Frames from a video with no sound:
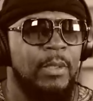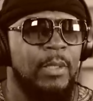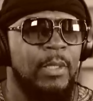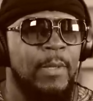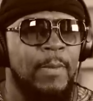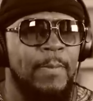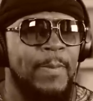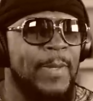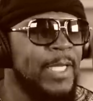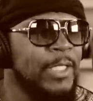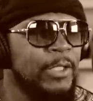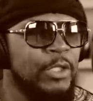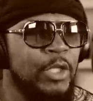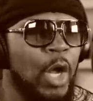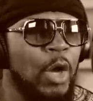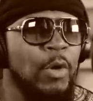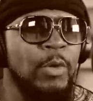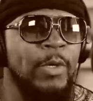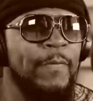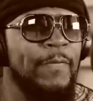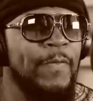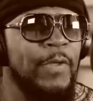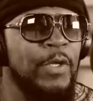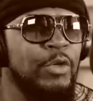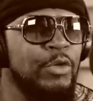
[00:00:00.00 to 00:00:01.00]
because the only
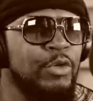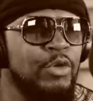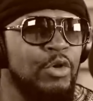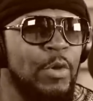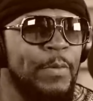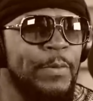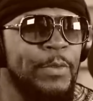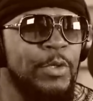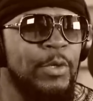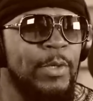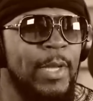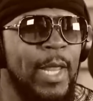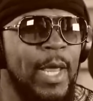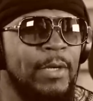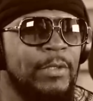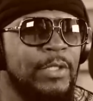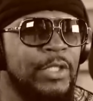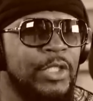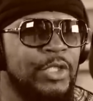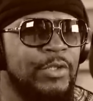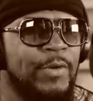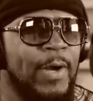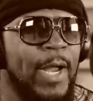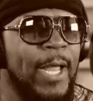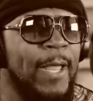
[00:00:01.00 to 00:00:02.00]
thing you're doing when you allow it to
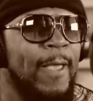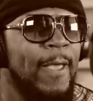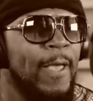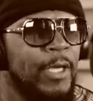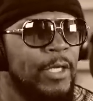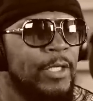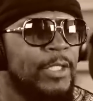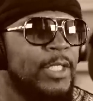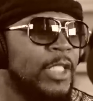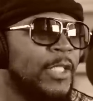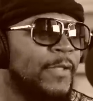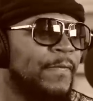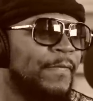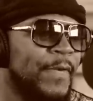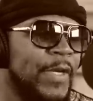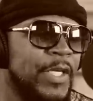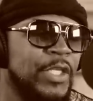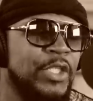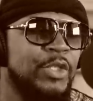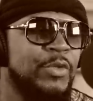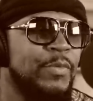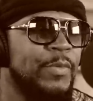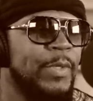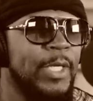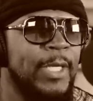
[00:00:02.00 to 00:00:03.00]
dry, you're just
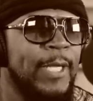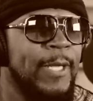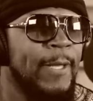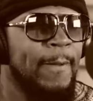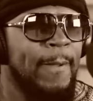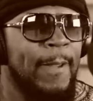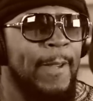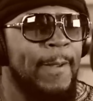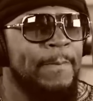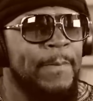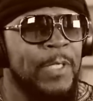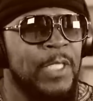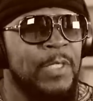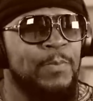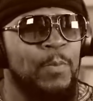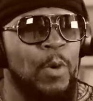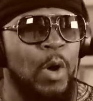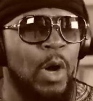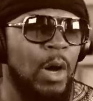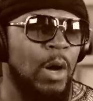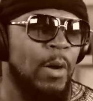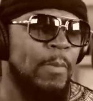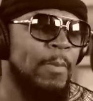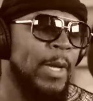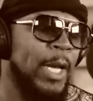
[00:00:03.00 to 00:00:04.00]
festering in the spoil.
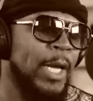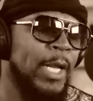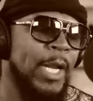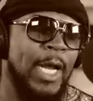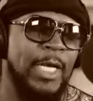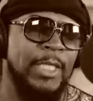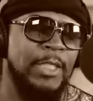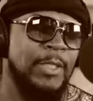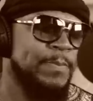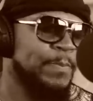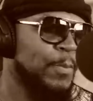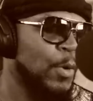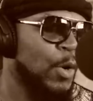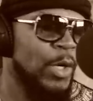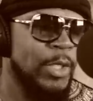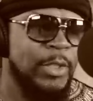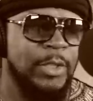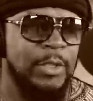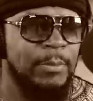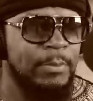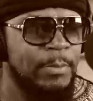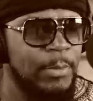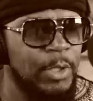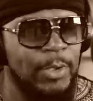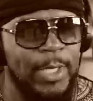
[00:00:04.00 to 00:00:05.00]
Oh man, I spoiled
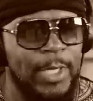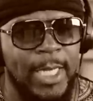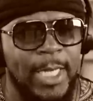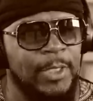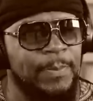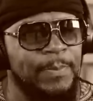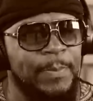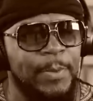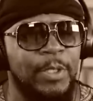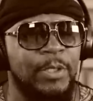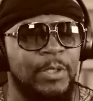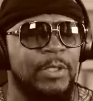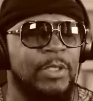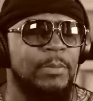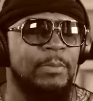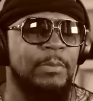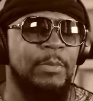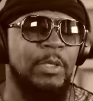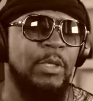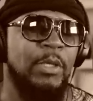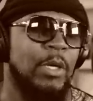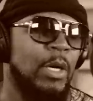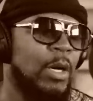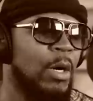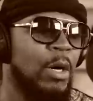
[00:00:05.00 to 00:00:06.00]
some milk. I spilled some
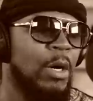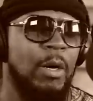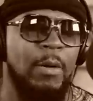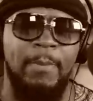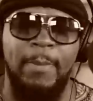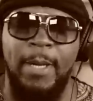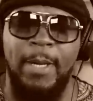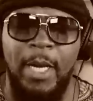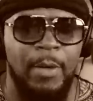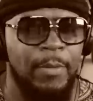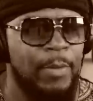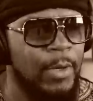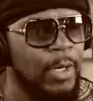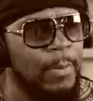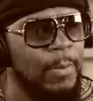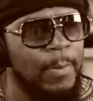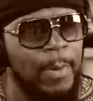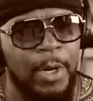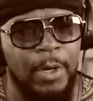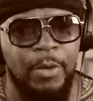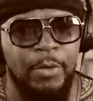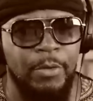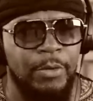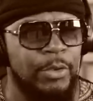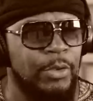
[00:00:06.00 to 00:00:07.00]
milk. Oh man, what am I
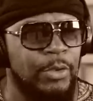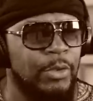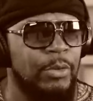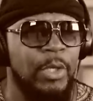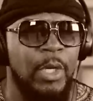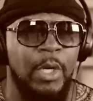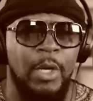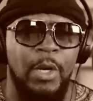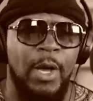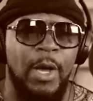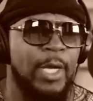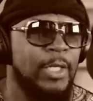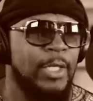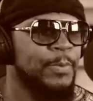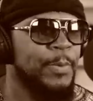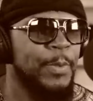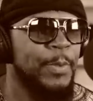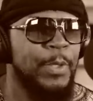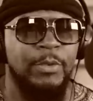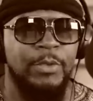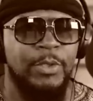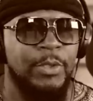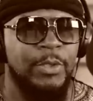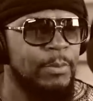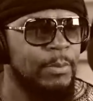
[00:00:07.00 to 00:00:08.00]
going to do? I
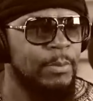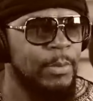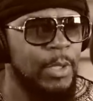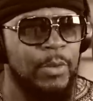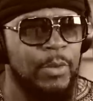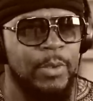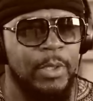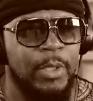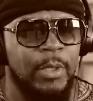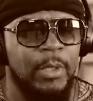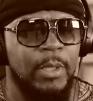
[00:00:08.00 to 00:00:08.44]
spilled some milk.